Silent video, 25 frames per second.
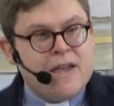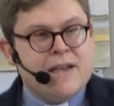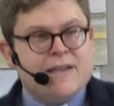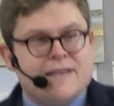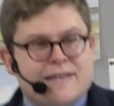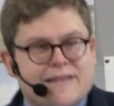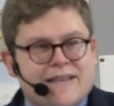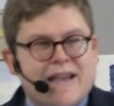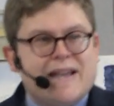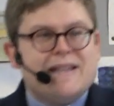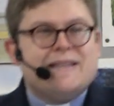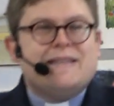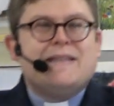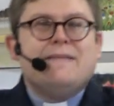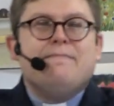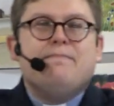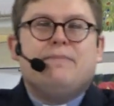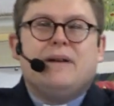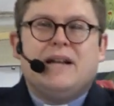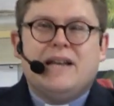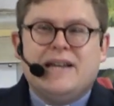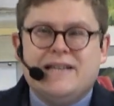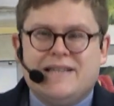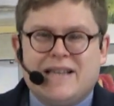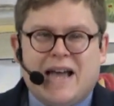sets in
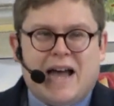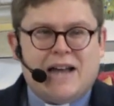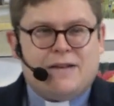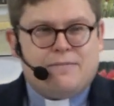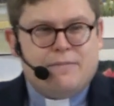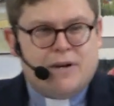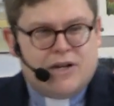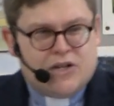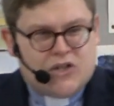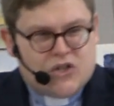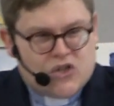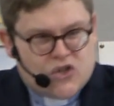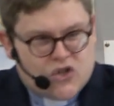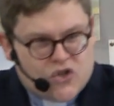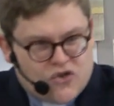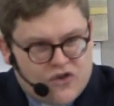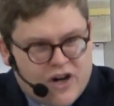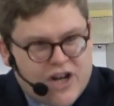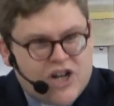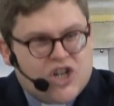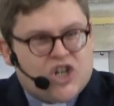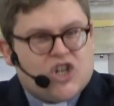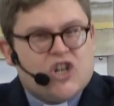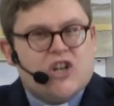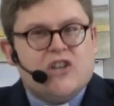place
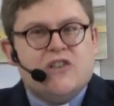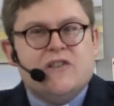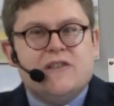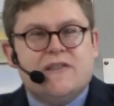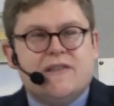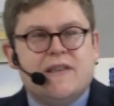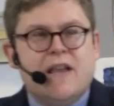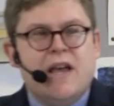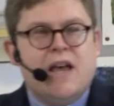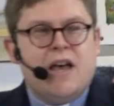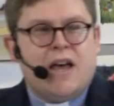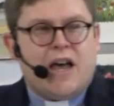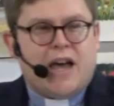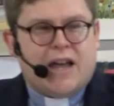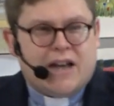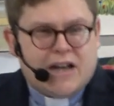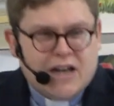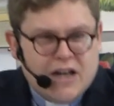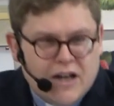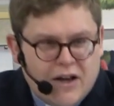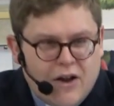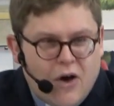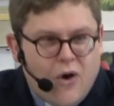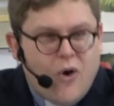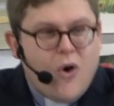administrations
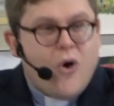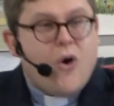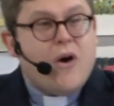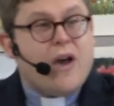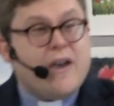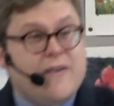and law